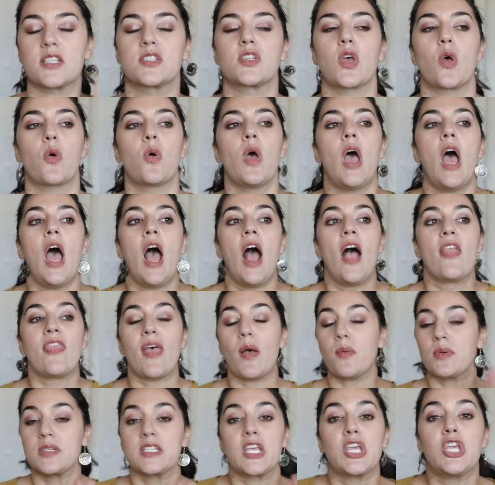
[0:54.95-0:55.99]
So
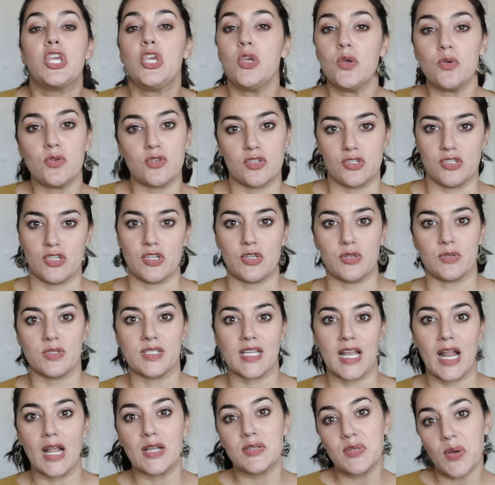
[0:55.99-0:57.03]
that was huge news,
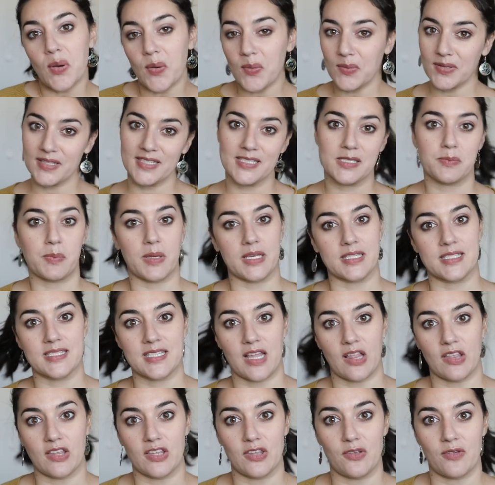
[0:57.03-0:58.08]
and I totally spaced
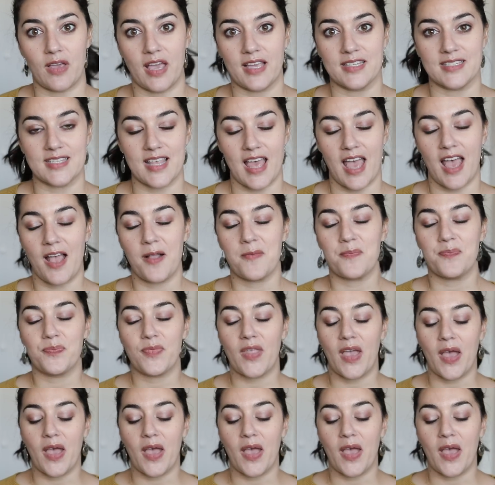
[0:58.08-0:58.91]
telling you guys that.